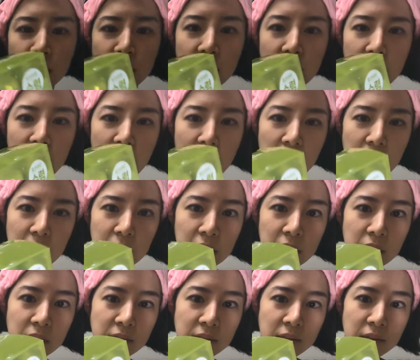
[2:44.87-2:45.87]

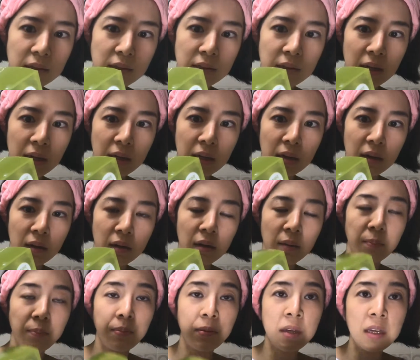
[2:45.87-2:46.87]
this is like
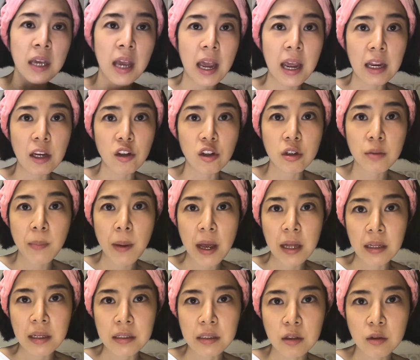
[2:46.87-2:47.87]
a pH
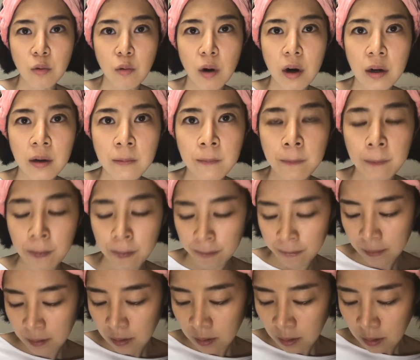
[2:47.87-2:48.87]
balanced one.
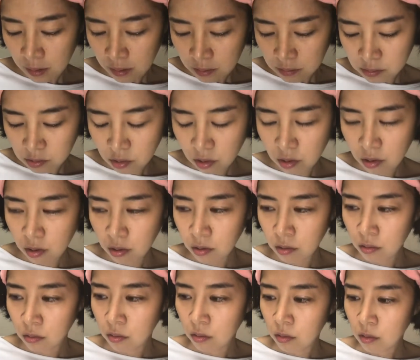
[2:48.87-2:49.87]

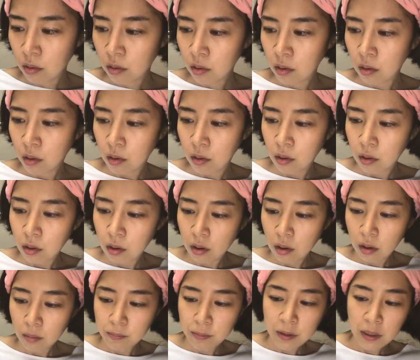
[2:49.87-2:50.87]
So
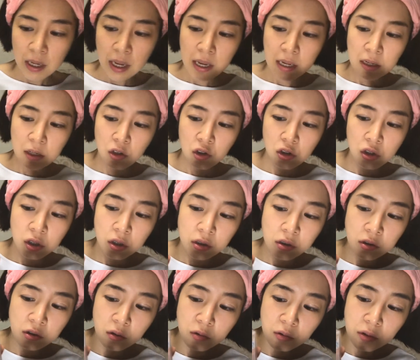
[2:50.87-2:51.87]
pH,
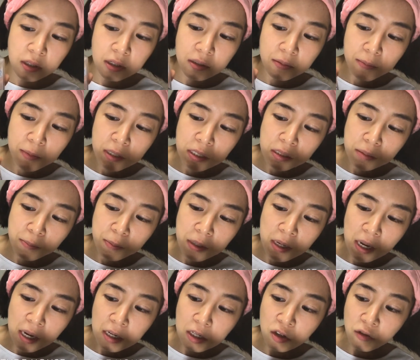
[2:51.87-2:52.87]
so this means
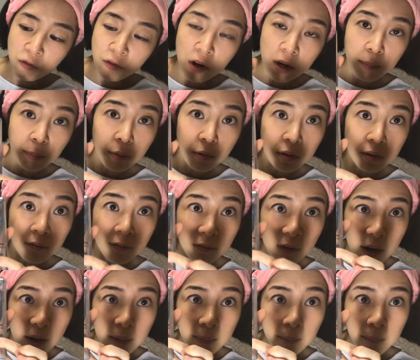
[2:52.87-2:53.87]
pH
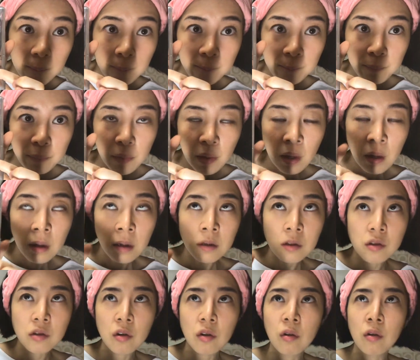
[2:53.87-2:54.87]
5.5.
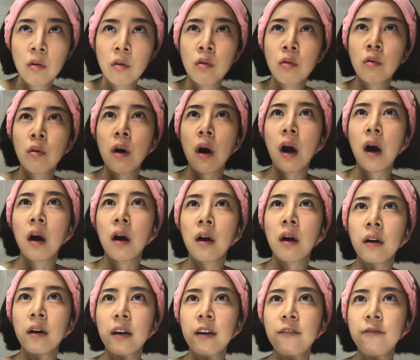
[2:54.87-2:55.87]
So
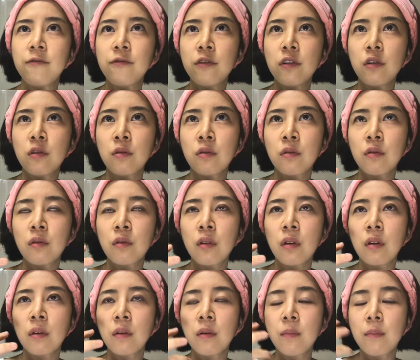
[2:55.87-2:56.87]
if
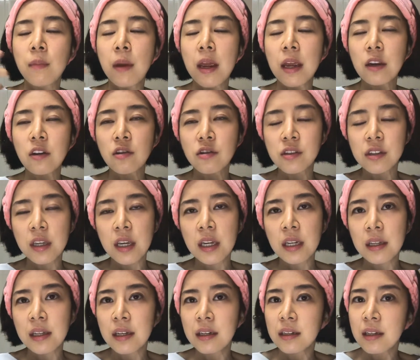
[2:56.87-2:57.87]
you make your
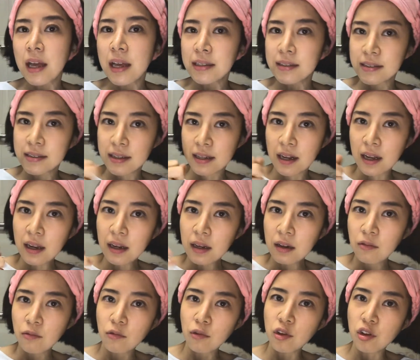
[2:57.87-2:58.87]
skin little
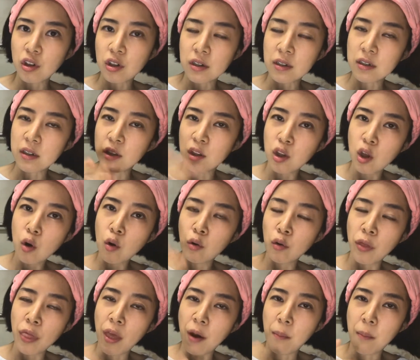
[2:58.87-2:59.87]
acidic, which is low
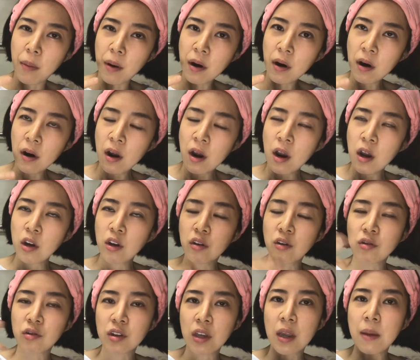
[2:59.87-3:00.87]
number,
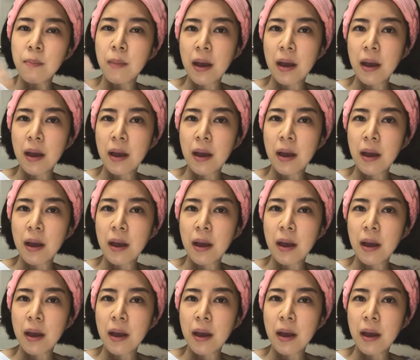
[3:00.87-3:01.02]
your skin